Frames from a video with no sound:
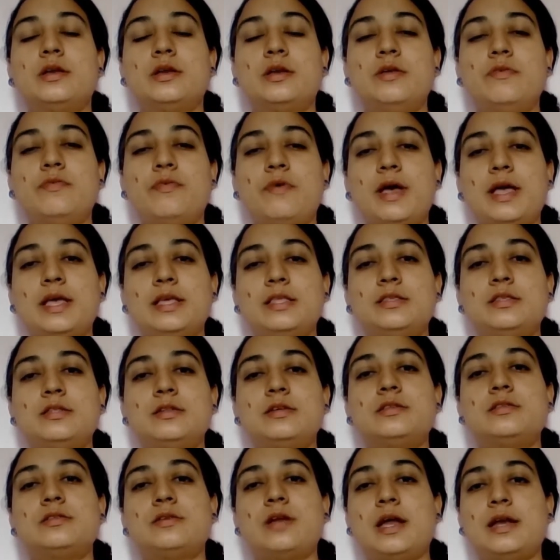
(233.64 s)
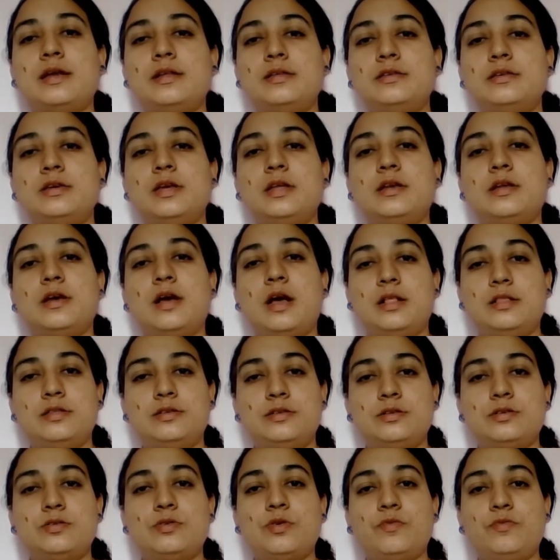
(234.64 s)
defines the strategy and
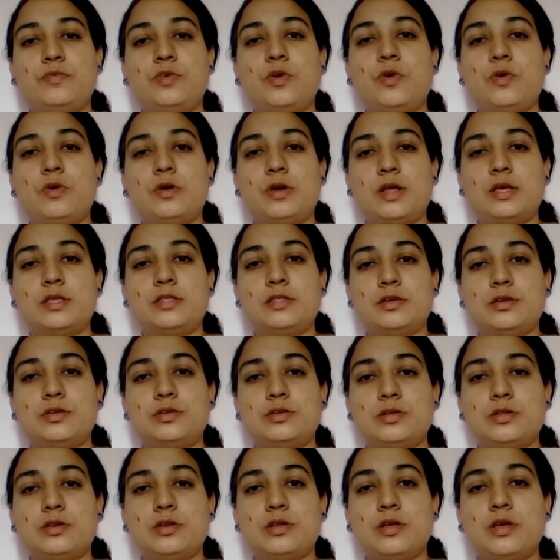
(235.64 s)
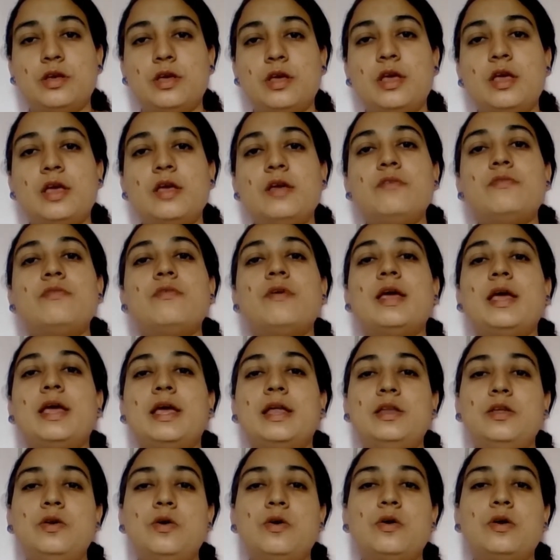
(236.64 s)
culture of the organization. If
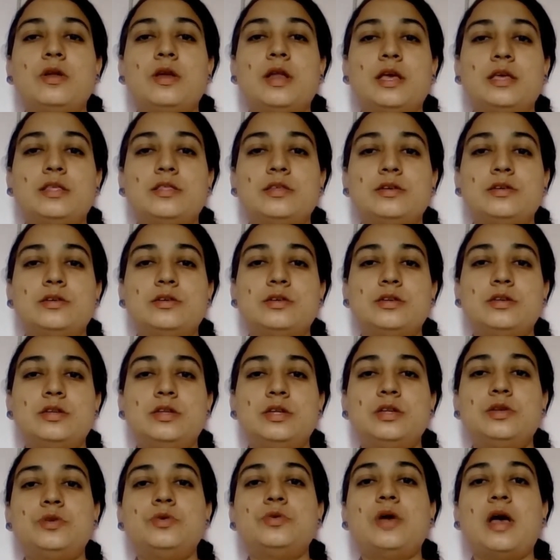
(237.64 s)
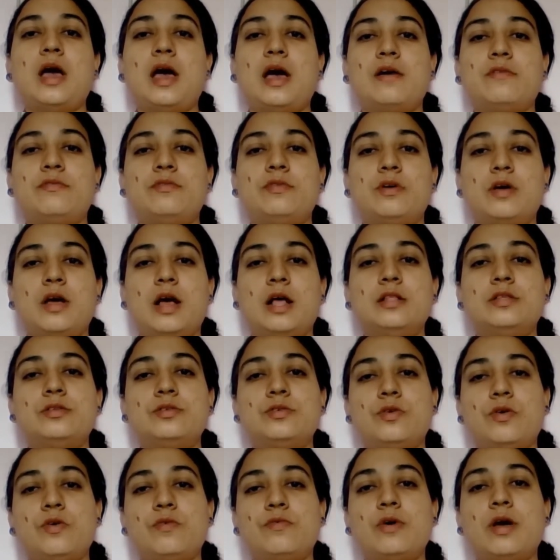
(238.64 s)
any organization needs to have the
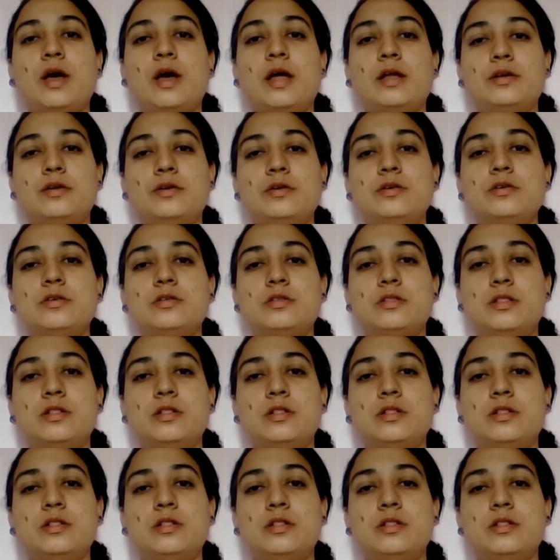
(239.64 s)
culture of continuous